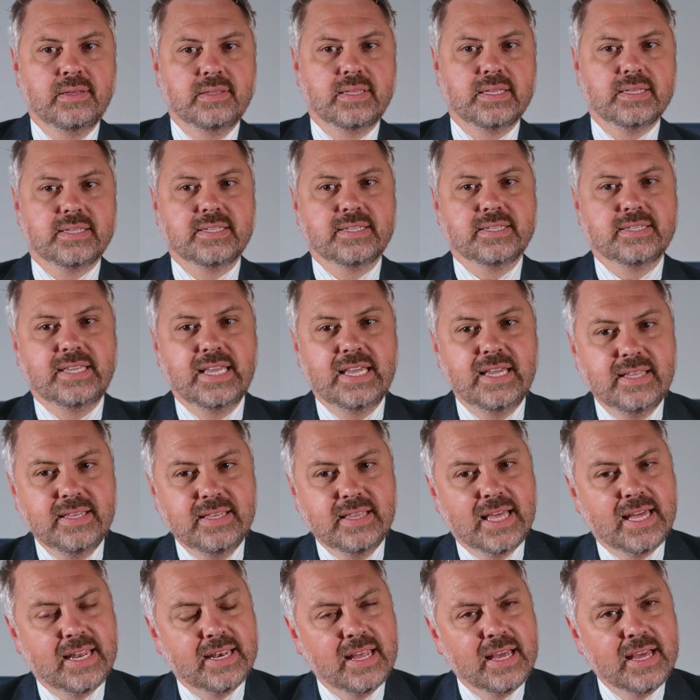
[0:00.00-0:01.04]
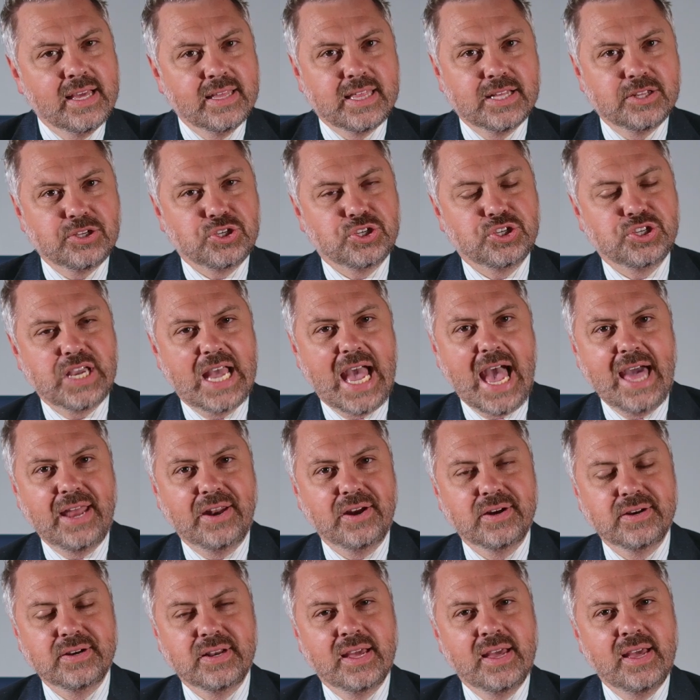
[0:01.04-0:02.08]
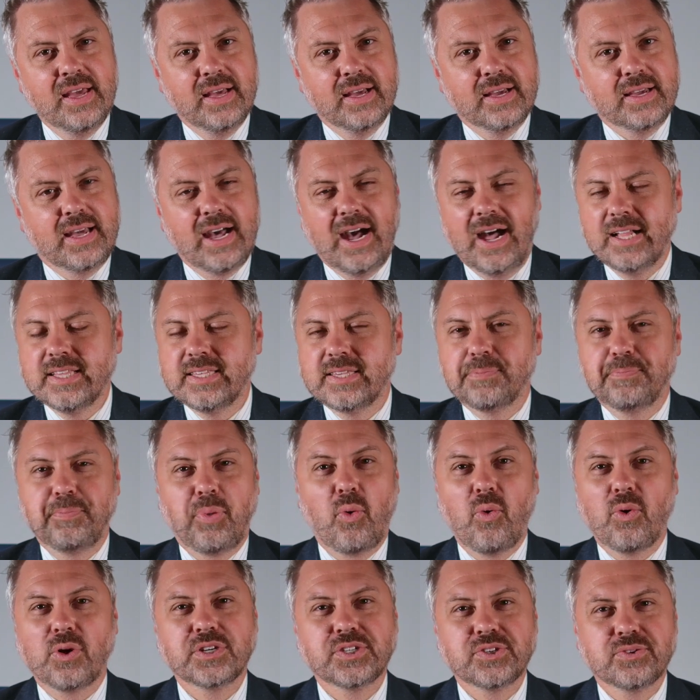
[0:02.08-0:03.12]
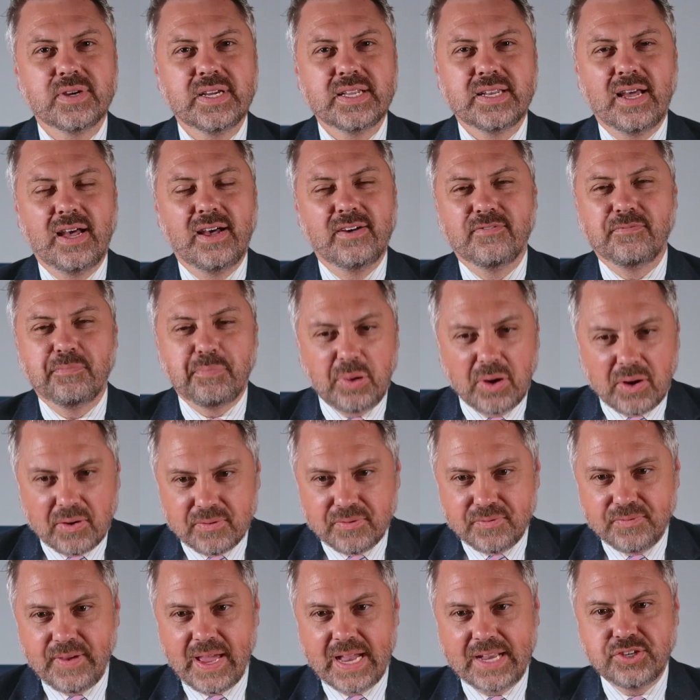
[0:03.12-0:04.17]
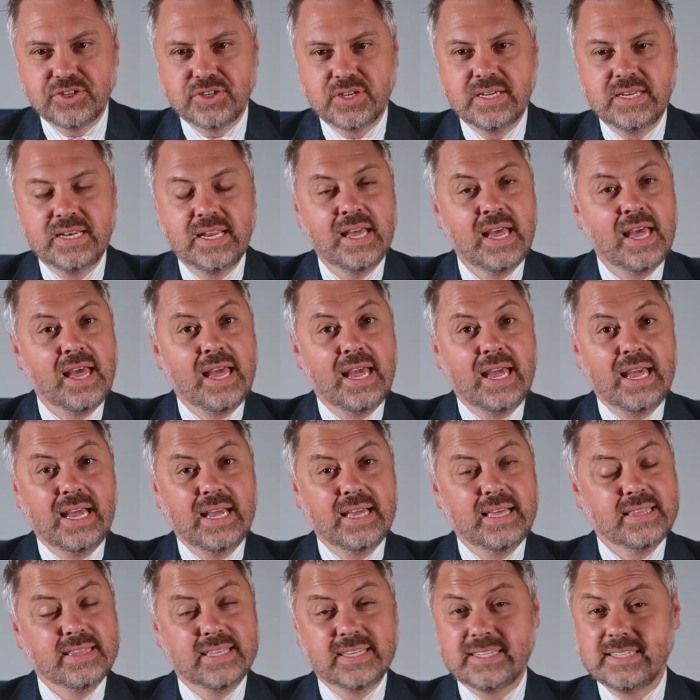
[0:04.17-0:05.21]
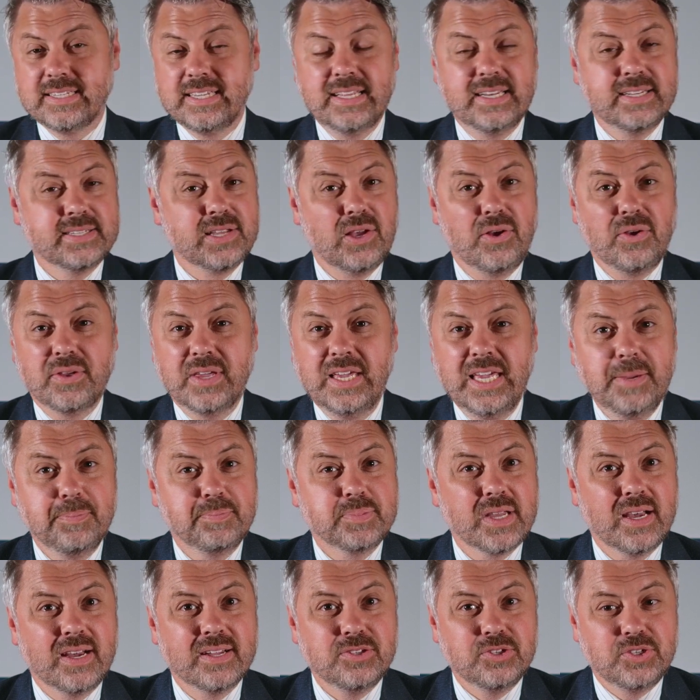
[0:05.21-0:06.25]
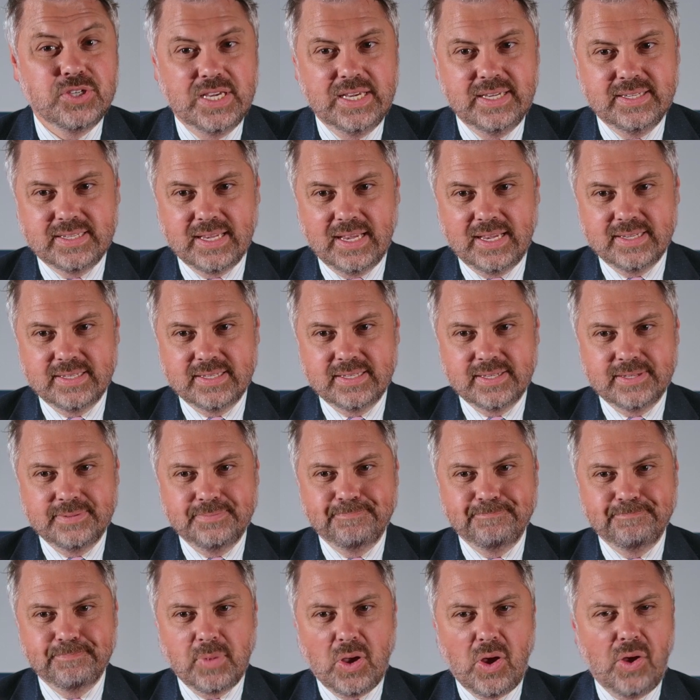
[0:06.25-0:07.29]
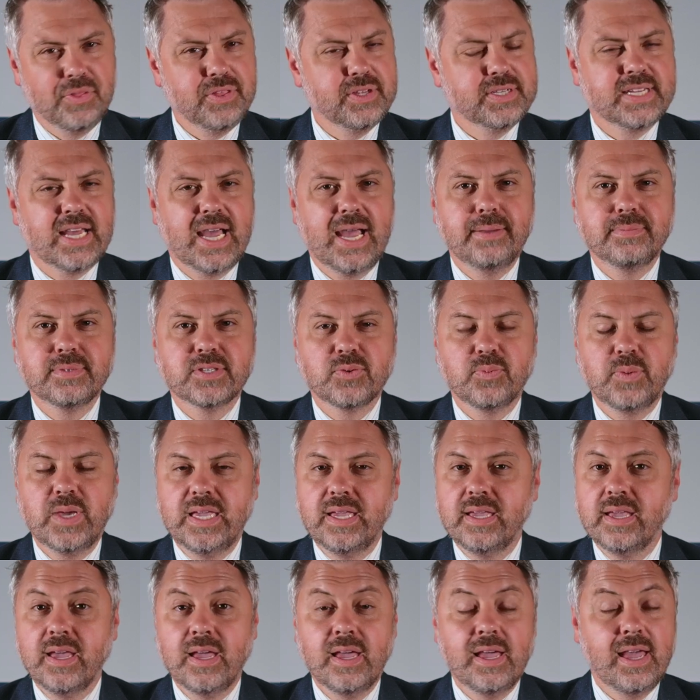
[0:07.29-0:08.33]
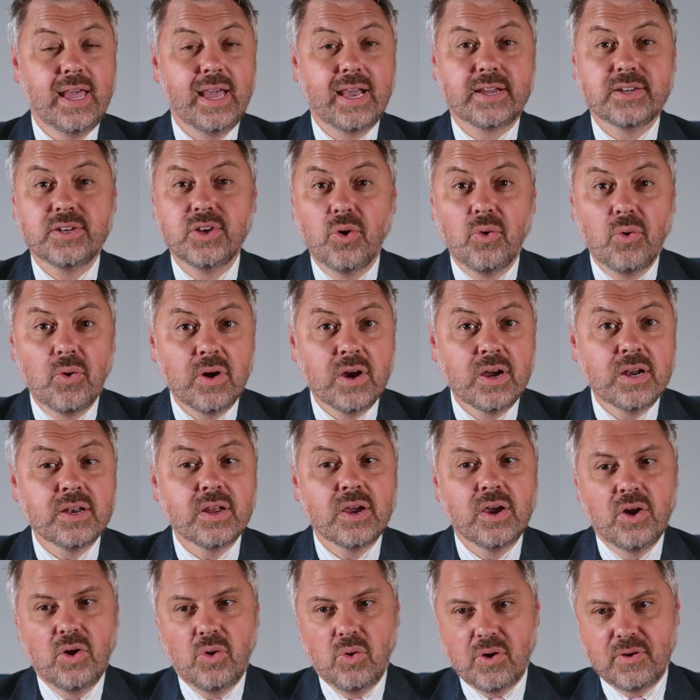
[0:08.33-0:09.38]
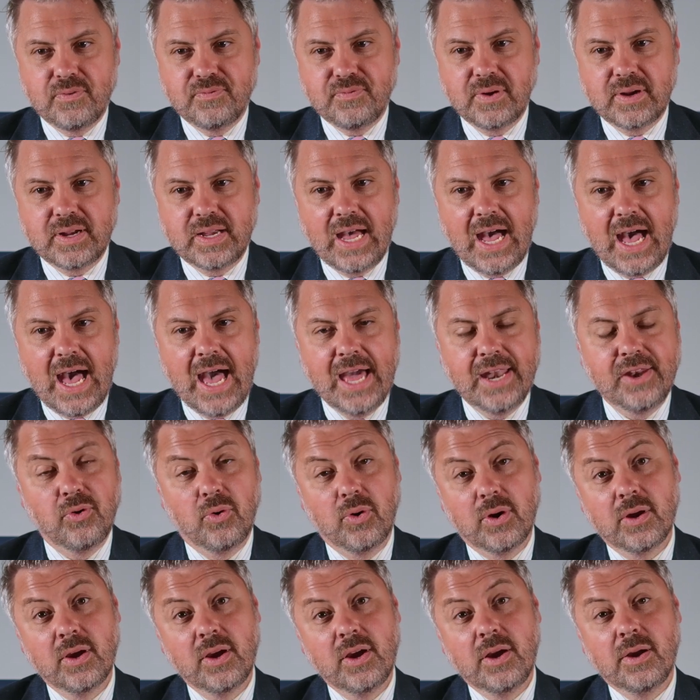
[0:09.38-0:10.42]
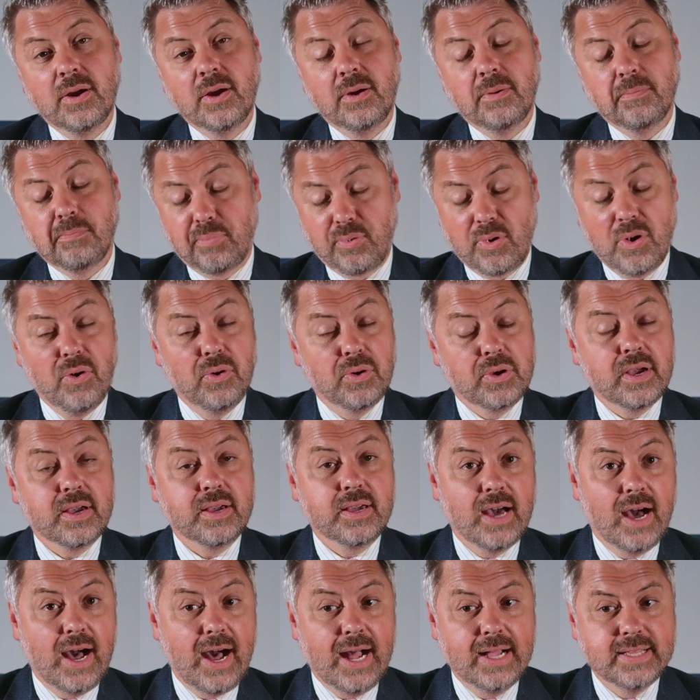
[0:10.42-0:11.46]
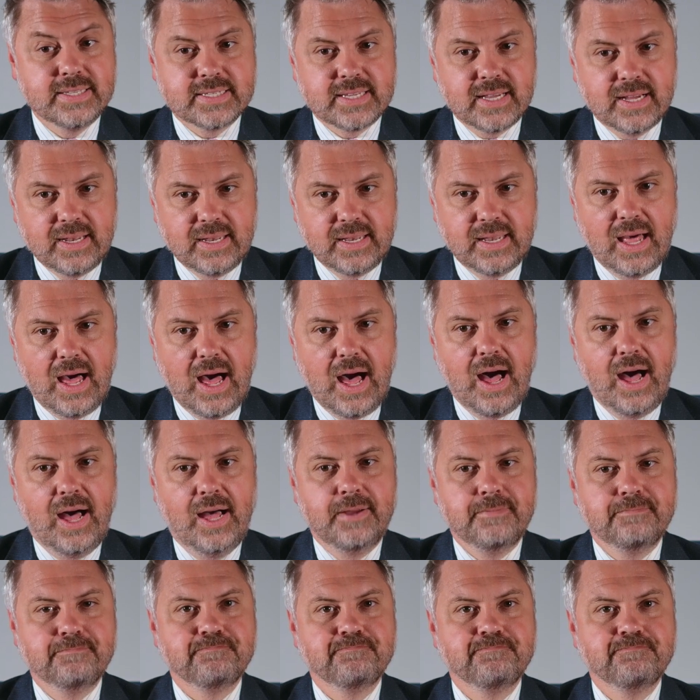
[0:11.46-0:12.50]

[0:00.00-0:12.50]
The sin that, that shattered God's portrait of perfection, the sin is all heaped on Jesus. All the times we ignored or forgot or broke God's law,